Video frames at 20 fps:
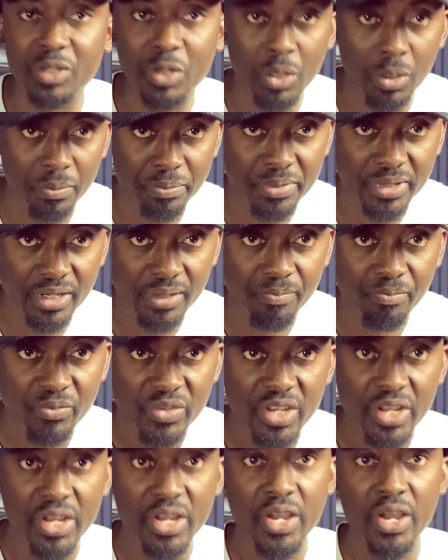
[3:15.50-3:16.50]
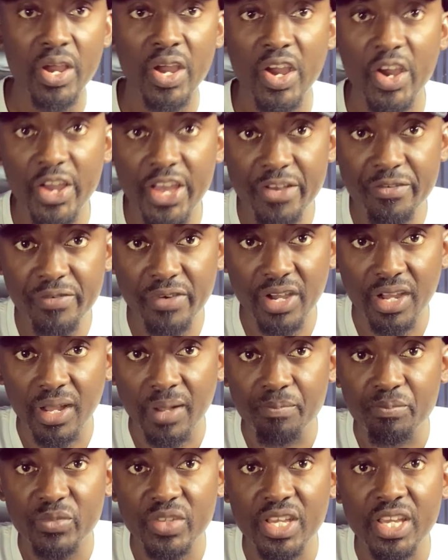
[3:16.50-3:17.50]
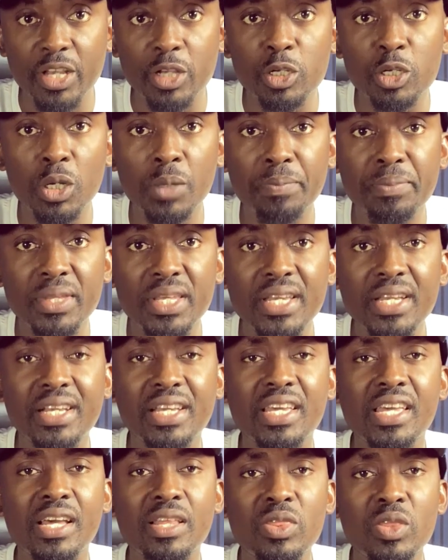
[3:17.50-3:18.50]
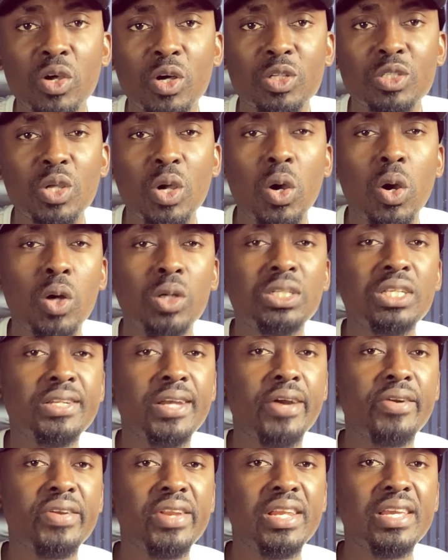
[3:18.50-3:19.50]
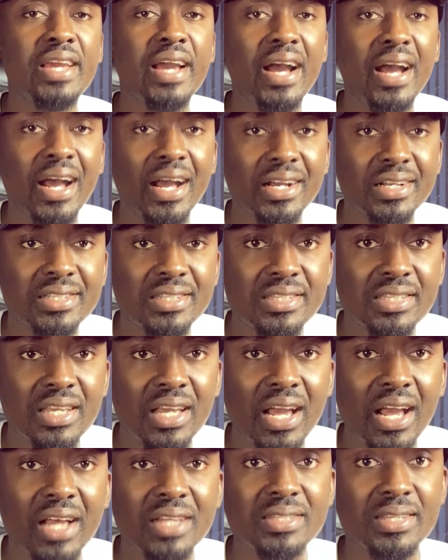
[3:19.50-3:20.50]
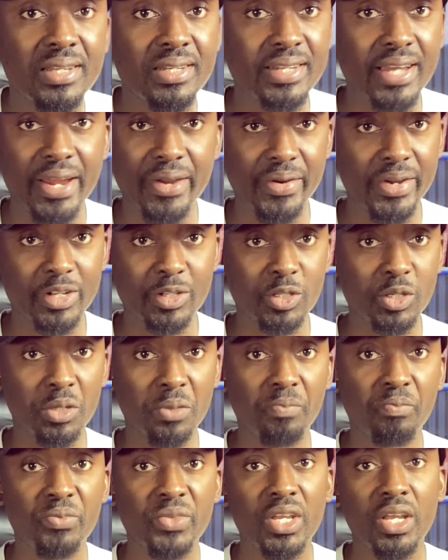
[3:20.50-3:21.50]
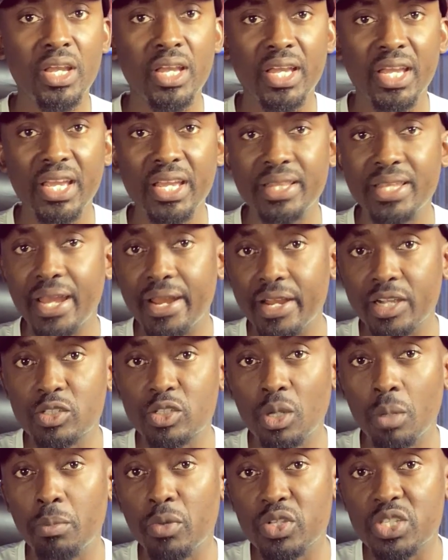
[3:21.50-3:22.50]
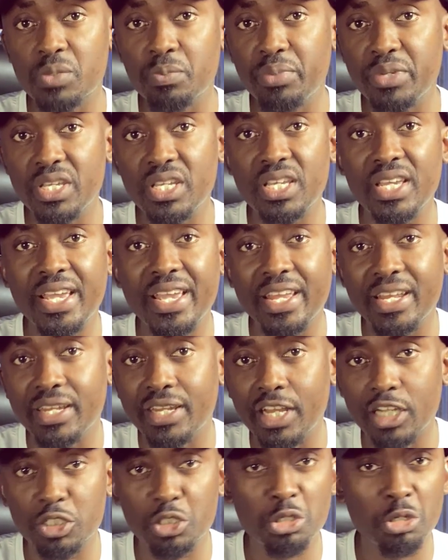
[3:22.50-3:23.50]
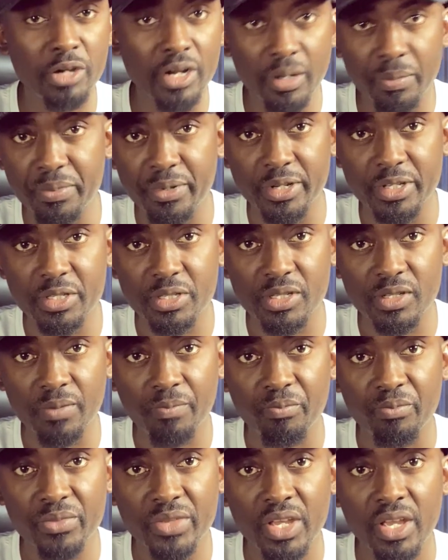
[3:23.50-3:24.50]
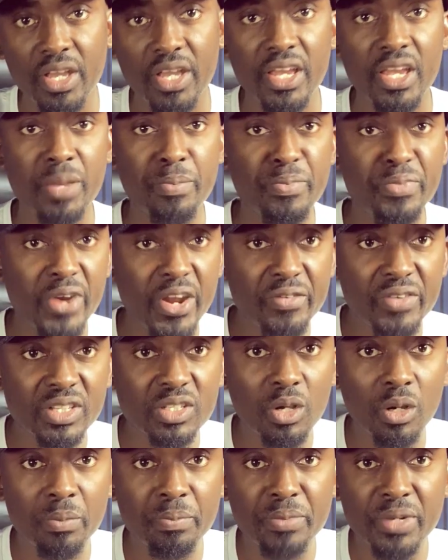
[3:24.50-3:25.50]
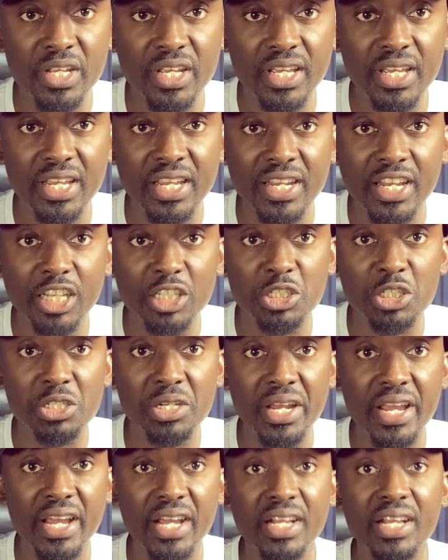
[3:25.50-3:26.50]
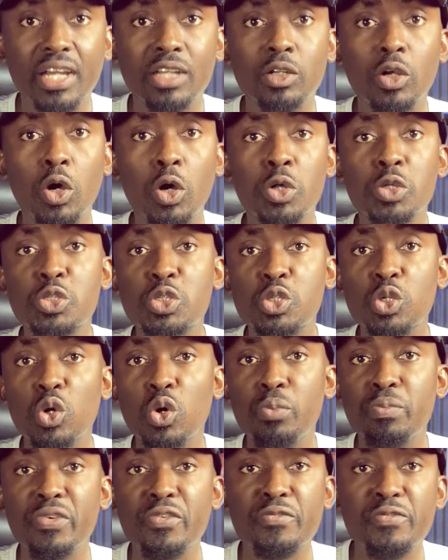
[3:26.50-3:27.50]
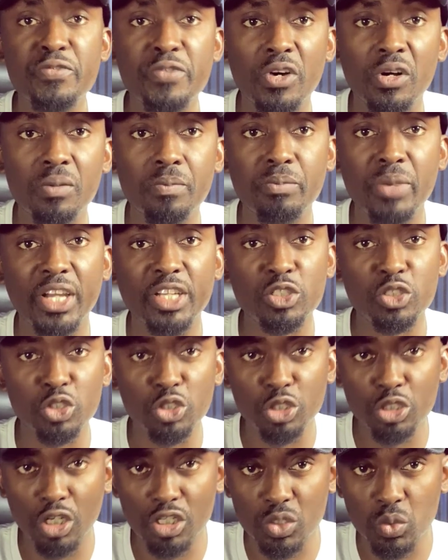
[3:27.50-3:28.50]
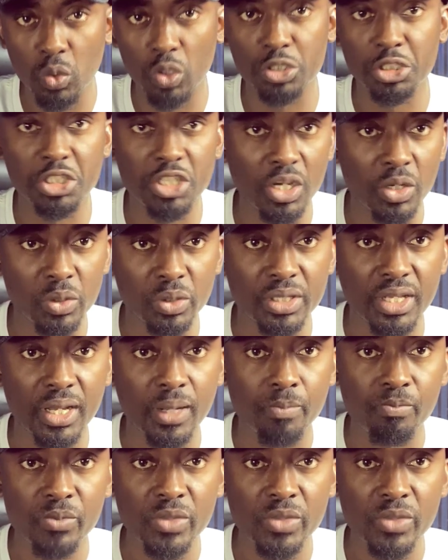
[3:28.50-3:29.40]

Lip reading: company. However, a company cannot ordinarily act as a director. A director must be a natural person. A private company in Nigeria can also be formed by just one shareholder.